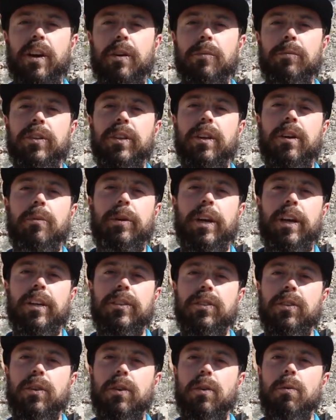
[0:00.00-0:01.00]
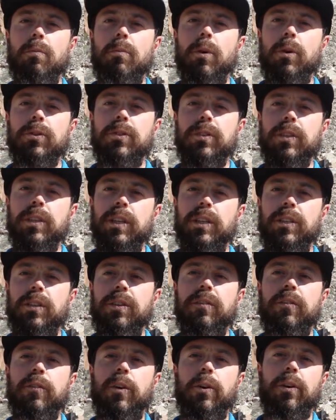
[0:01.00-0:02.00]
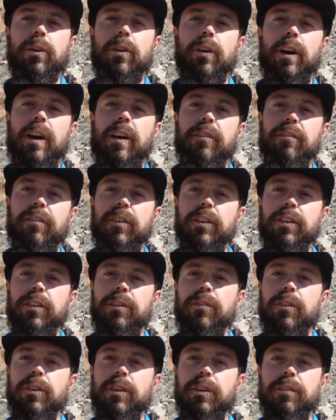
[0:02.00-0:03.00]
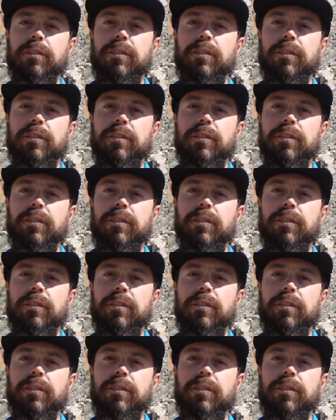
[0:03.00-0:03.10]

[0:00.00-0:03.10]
come to El Paso mostly to photograph different